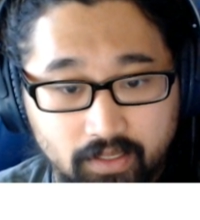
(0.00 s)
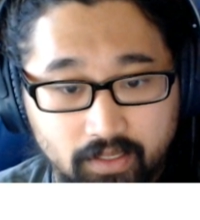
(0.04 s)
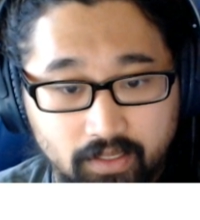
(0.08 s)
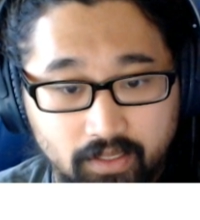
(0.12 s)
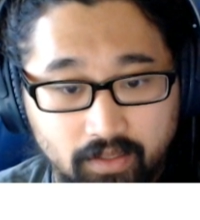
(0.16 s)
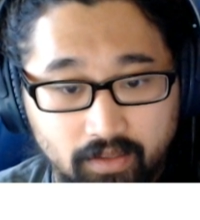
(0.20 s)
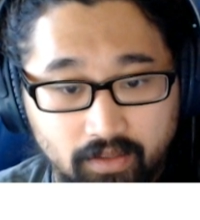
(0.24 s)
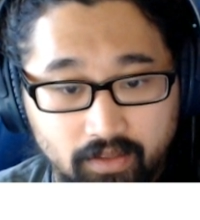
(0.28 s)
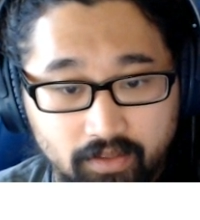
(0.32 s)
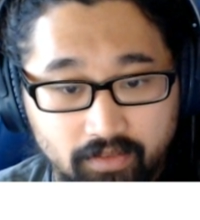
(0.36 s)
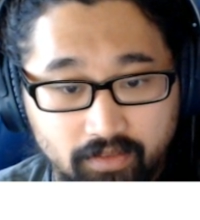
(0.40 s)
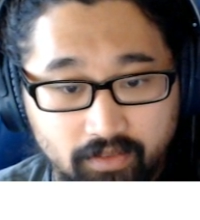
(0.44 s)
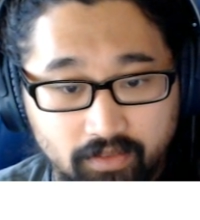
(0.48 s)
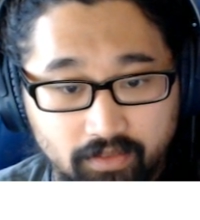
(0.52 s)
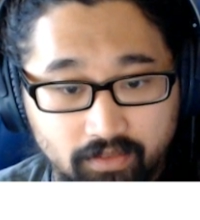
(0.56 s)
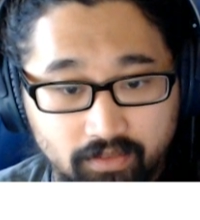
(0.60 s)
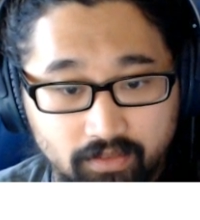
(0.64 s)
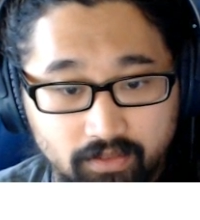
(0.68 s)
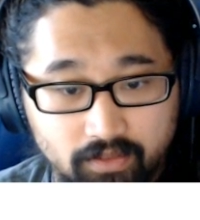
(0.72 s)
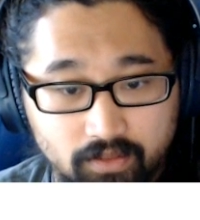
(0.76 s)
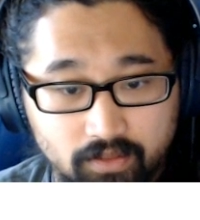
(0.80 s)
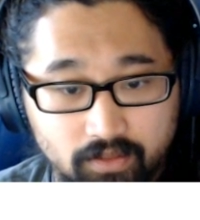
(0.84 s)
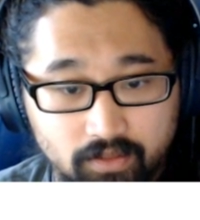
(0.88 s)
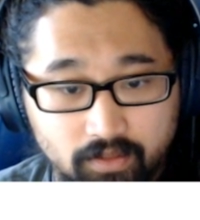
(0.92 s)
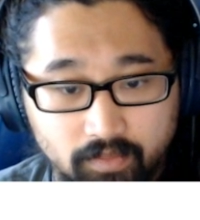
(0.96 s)
This is
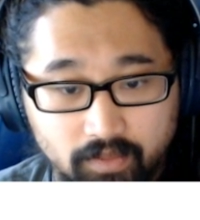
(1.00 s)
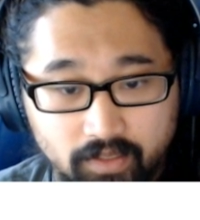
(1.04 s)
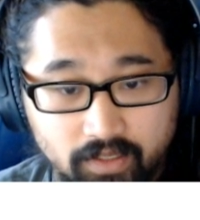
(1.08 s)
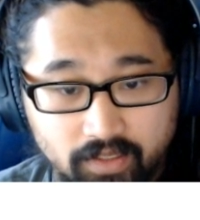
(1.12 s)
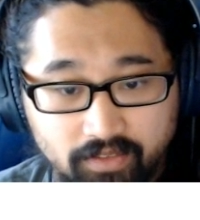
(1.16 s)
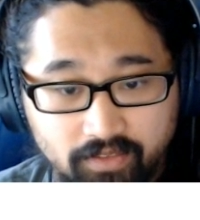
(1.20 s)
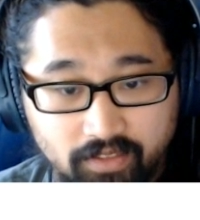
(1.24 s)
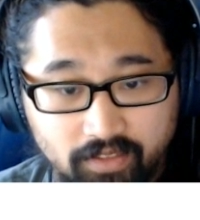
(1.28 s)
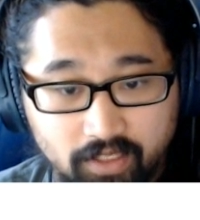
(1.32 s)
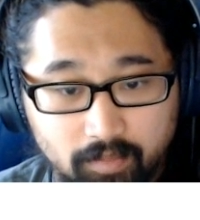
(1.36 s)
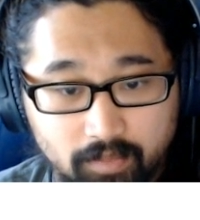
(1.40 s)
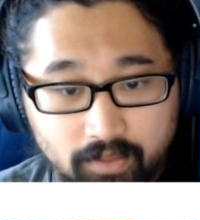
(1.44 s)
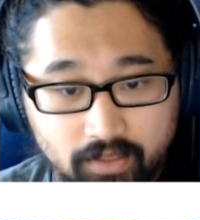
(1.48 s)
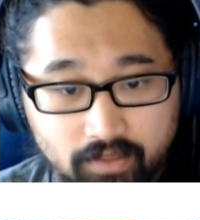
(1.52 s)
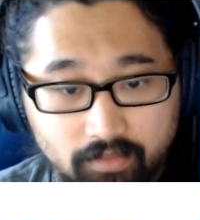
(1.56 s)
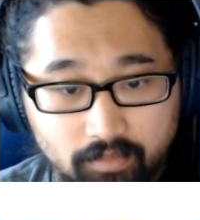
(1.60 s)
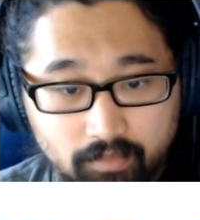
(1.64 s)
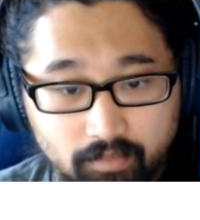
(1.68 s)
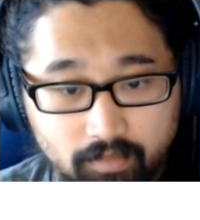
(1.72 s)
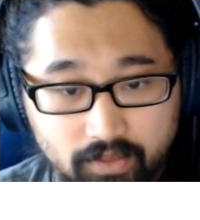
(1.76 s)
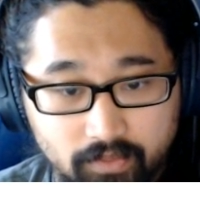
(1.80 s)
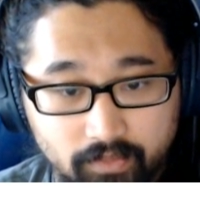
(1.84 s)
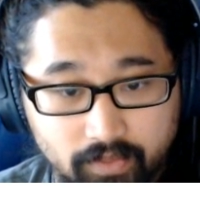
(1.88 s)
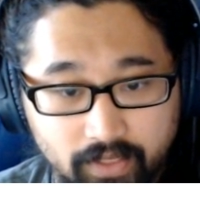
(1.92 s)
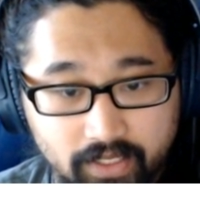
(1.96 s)
0, I'm going to skip it. But
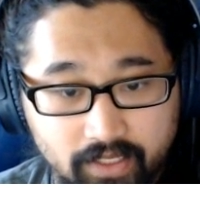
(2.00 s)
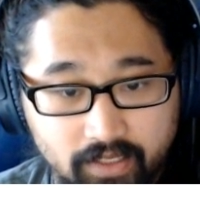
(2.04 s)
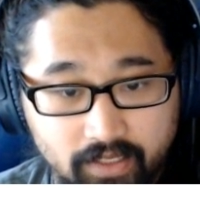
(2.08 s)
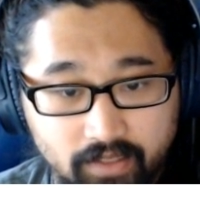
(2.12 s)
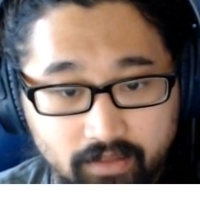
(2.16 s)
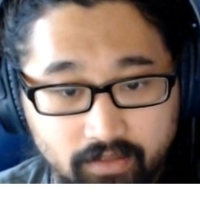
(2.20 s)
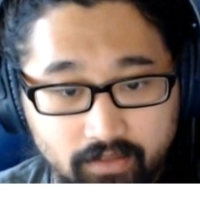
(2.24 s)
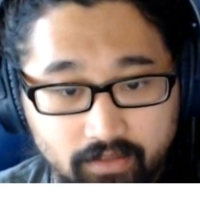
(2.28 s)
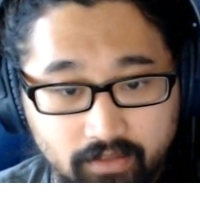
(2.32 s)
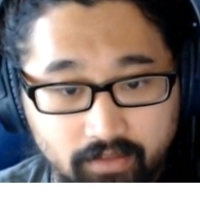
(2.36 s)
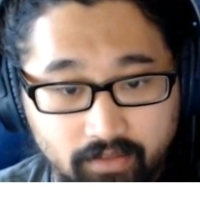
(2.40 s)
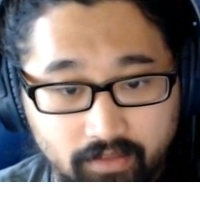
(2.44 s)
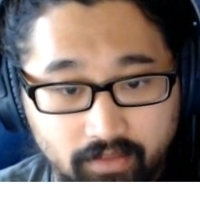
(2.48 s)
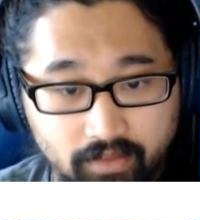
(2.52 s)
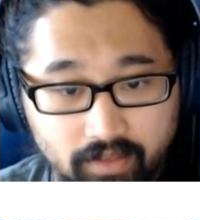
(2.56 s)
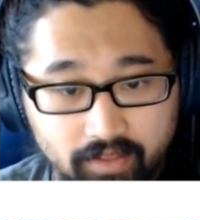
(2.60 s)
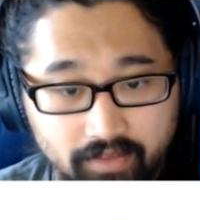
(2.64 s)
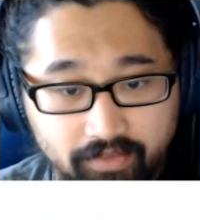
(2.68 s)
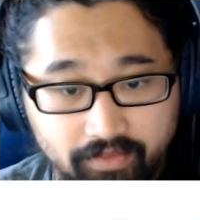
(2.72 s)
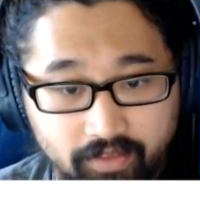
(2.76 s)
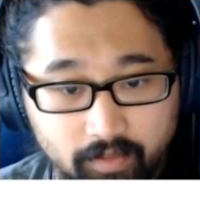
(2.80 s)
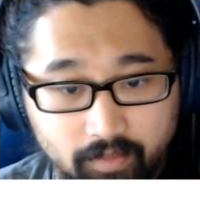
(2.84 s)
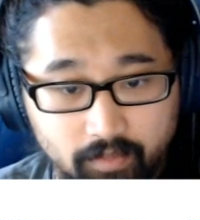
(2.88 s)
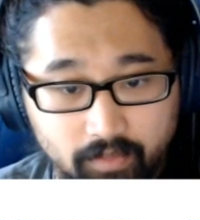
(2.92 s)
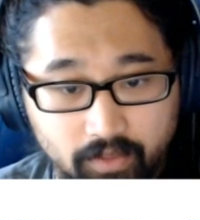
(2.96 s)
right here, this
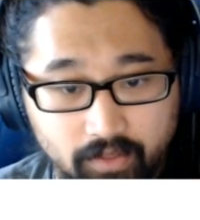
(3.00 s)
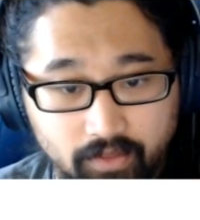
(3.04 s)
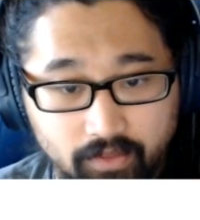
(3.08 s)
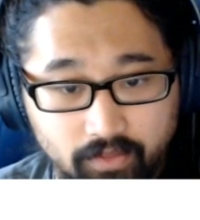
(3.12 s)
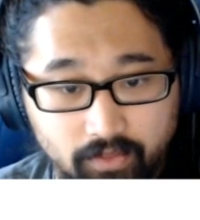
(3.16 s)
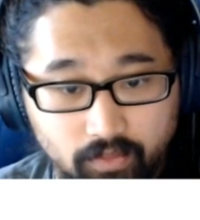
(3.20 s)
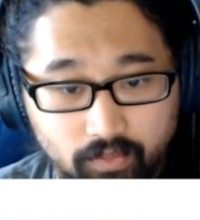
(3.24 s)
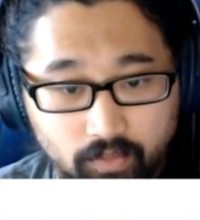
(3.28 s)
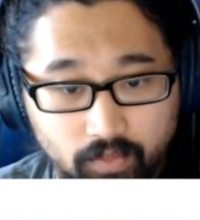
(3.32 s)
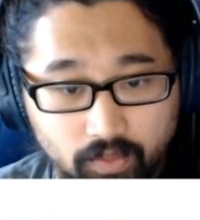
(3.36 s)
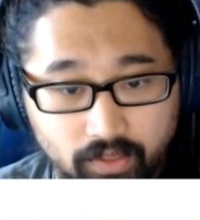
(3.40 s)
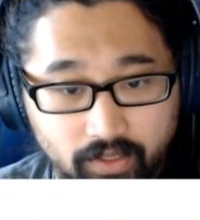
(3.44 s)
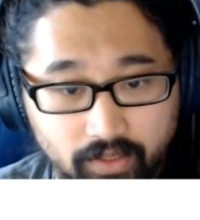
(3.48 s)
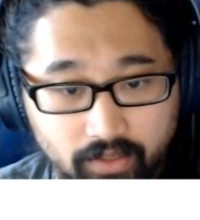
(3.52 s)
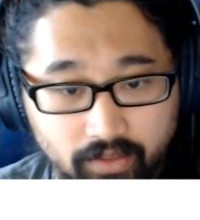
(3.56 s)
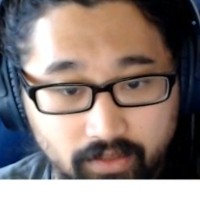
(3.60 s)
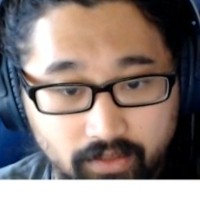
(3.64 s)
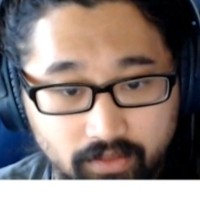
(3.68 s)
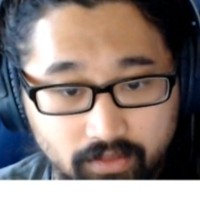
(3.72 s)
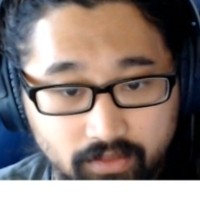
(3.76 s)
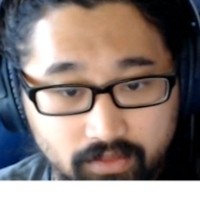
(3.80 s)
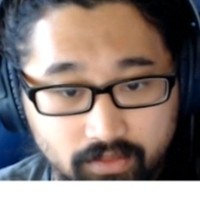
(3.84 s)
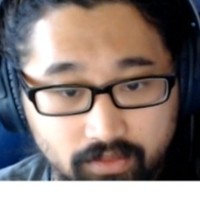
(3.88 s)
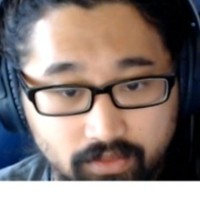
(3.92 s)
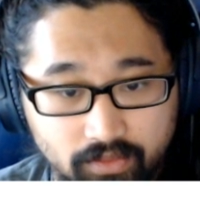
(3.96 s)
number, 1,
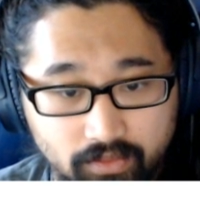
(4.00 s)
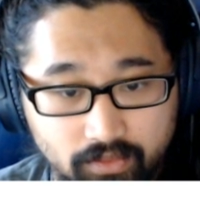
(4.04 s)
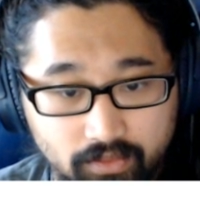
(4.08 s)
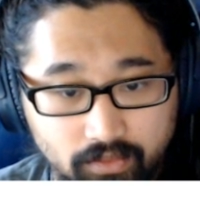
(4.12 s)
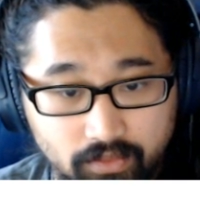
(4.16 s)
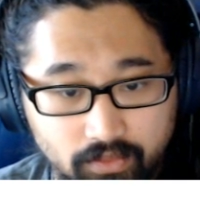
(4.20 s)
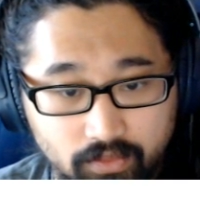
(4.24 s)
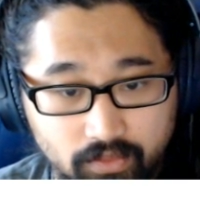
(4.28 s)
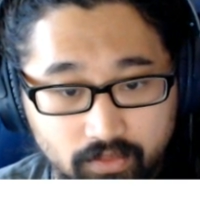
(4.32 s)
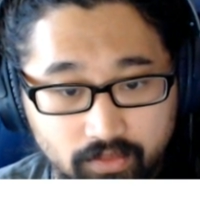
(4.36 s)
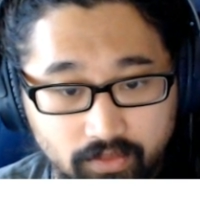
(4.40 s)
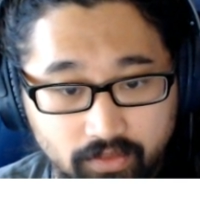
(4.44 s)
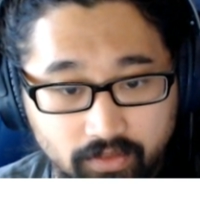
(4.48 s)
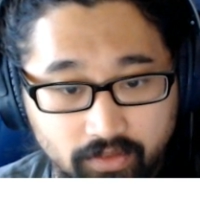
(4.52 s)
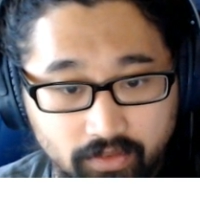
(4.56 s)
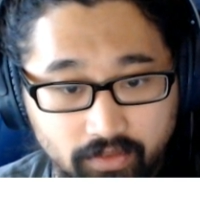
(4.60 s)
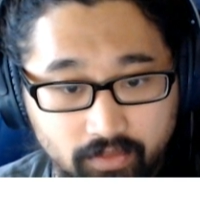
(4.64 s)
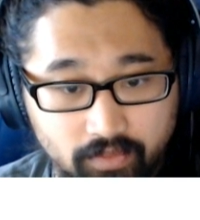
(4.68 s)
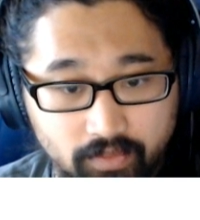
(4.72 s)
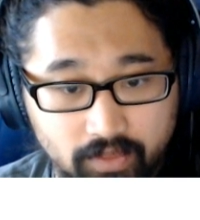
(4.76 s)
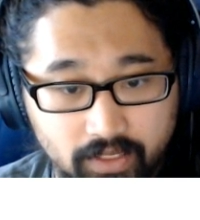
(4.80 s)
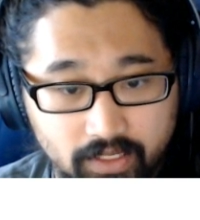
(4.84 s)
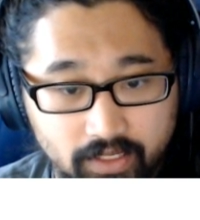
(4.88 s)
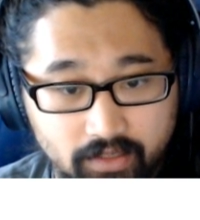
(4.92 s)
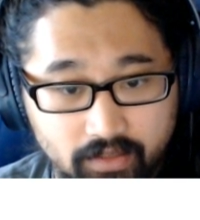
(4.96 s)
2,
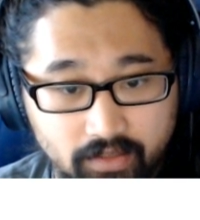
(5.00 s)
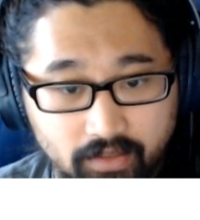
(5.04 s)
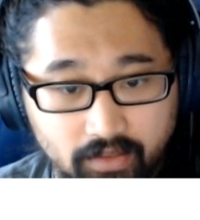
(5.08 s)
3.